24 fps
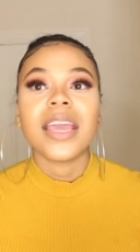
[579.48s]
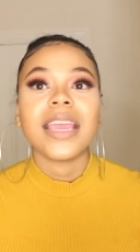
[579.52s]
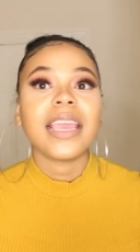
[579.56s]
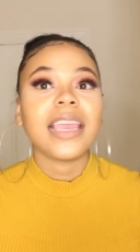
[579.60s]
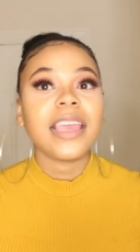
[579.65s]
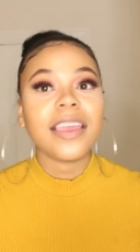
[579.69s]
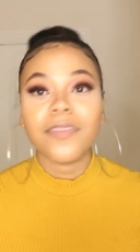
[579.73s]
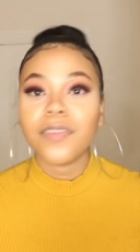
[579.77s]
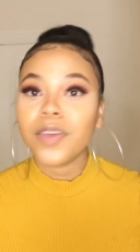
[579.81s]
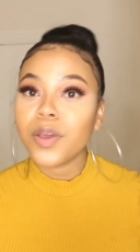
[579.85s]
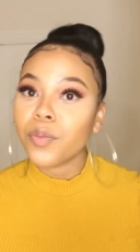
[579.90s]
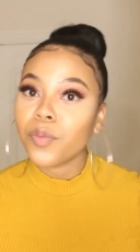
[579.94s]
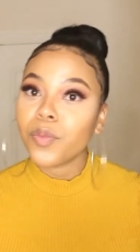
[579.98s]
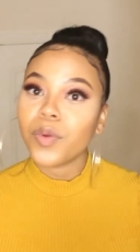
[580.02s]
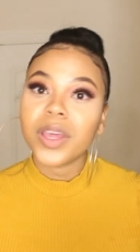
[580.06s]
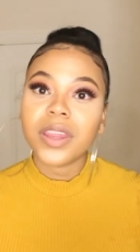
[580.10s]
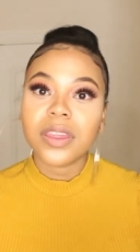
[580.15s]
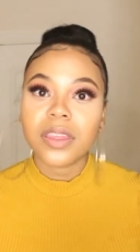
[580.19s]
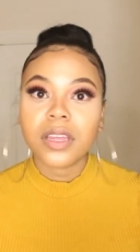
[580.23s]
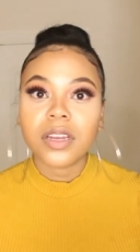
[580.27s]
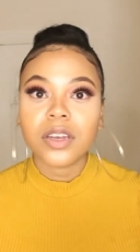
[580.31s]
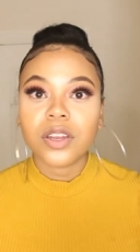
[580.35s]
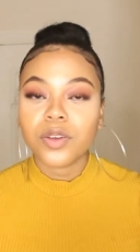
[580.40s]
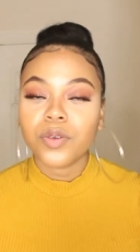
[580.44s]
even
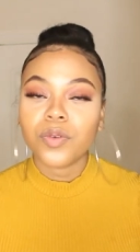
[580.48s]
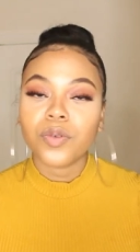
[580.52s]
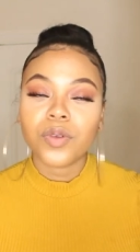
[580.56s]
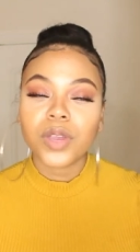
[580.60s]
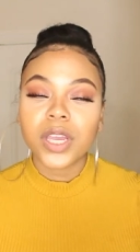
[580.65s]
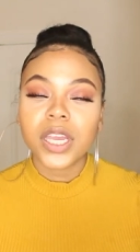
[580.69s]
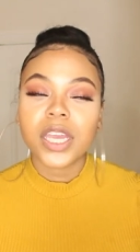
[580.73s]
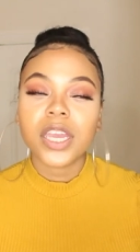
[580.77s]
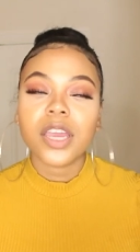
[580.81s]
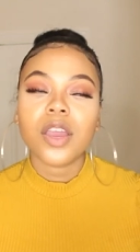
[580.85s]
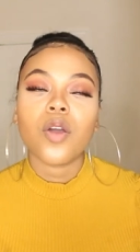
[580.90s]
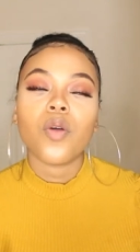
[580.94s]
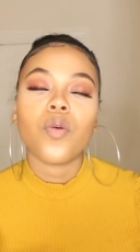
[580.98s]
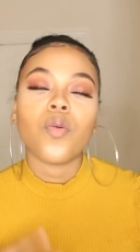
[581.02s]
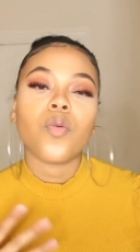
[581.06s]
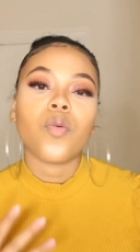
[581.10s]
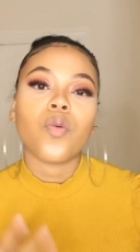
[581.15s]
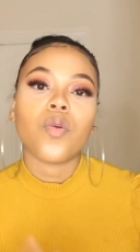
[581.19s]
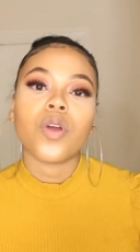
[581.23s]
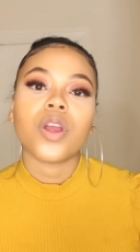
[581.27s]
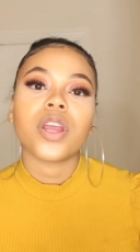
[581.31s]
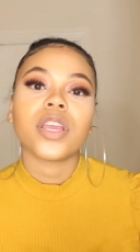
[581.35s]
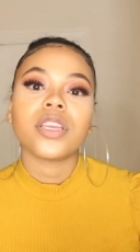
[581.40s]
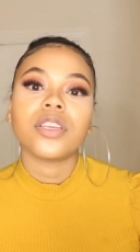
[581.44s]
with a degree,
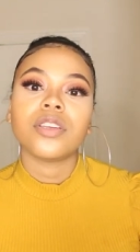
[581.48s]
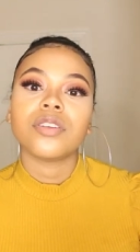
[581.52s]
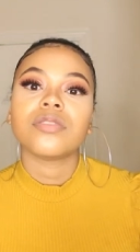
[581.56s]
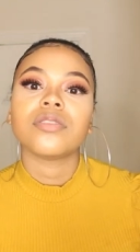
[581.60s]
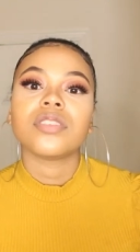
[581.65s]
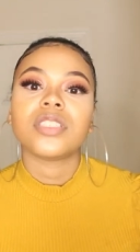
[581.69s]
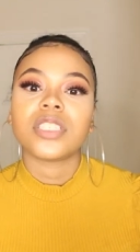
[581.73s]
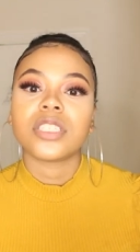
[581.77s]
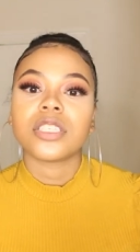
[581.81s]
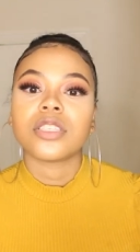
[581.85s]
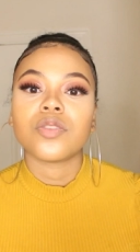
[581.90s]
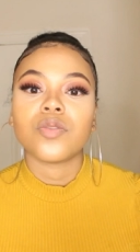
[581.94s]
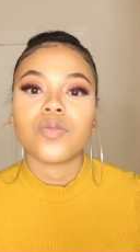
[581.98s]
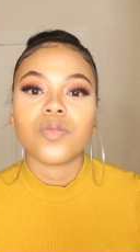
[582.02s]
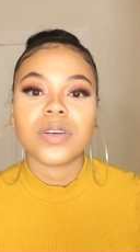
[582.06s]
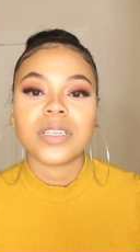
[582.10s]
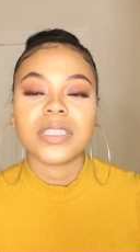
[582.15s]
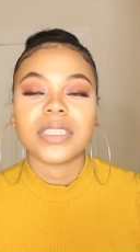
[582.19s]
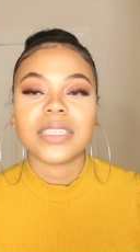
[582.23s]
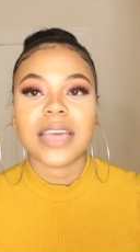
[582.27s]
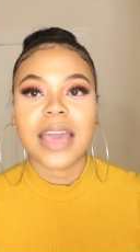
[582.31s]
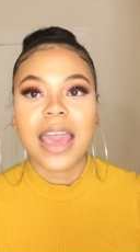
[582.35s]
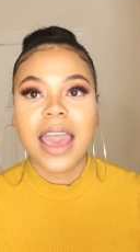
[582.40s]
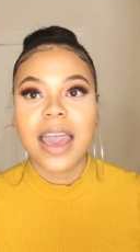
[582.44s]
or you're just
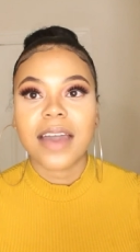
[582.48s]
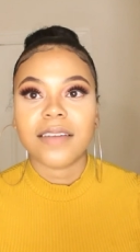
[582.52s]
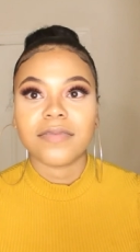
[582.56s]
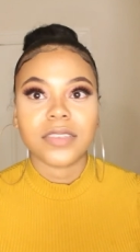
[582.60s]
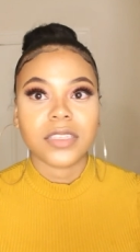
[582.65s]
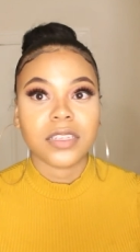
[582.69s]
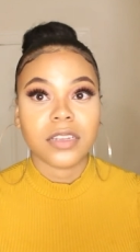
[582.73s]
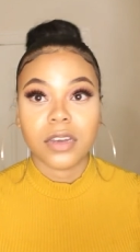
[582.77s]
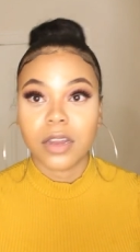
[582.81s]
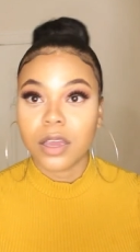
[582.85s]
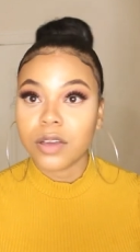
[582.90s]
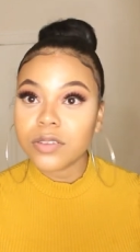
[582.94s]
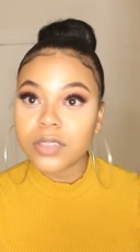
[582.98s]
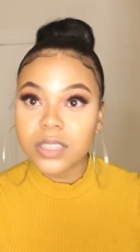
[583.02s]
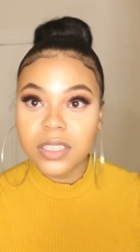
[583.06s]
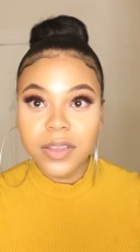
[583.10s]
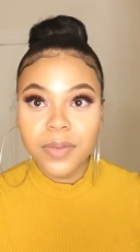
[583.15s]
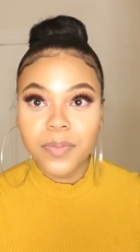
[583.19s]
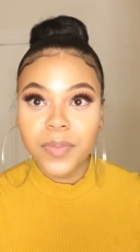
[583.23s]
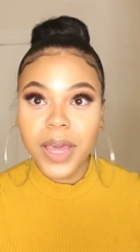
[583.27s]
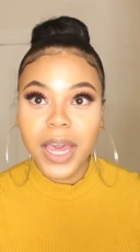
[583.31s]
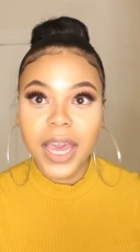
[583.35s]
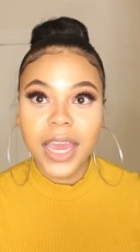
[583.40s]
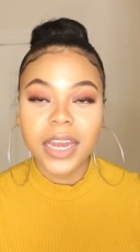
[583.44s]
going to have to know
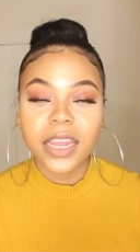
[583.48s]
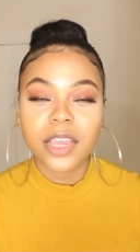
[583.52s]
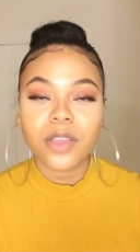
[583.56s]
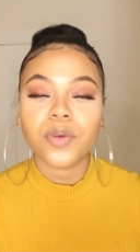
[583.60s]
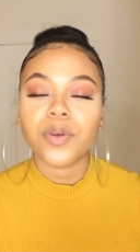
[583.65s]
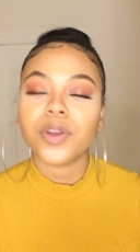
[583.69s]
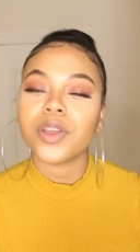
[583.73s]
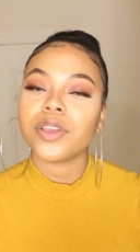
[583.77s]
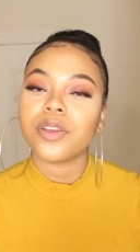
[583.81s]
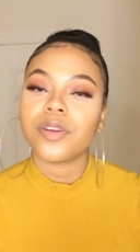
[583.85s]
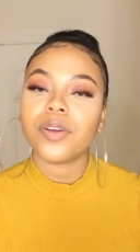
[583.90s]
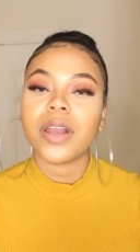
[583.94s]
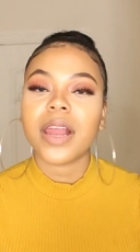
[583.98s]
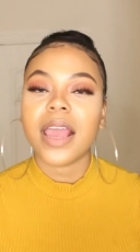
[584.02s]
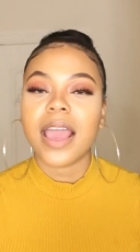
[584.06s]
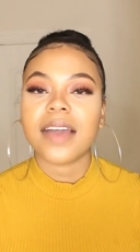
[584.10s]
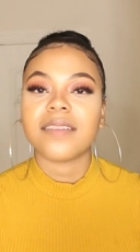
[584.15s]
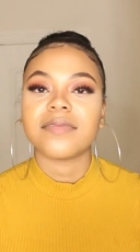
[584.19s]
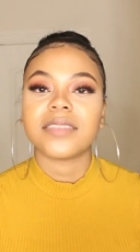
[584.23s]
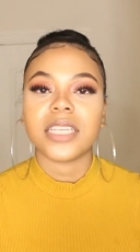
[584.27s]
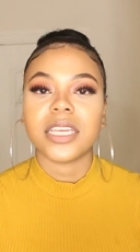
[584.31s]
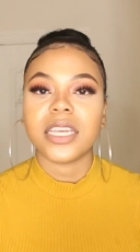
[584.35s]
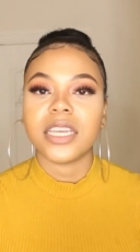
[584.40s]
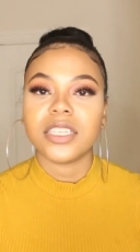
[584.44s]
somebody, or you're going to
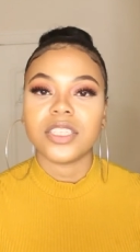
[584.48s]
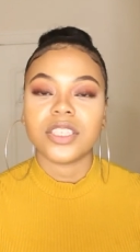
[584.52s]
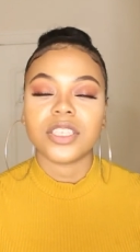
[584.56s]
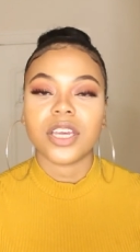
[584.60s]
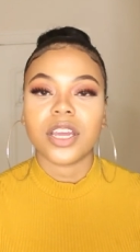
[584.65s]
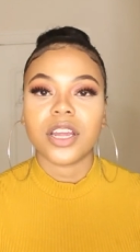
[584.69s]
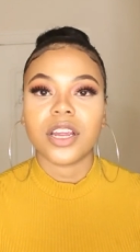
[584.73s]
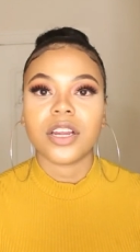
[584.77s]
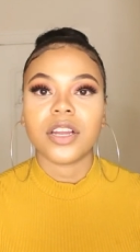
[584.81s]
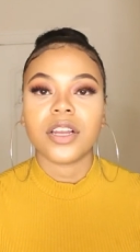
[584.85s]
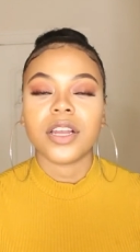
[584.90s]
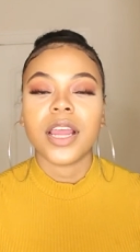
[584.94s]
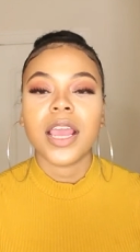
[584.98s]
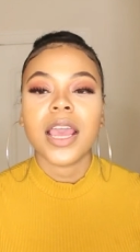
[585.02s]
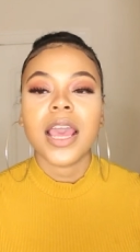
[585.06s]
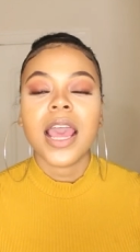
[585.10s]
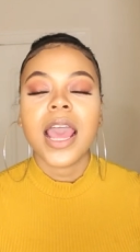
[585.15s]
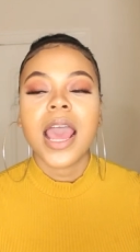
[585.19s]
have to intern.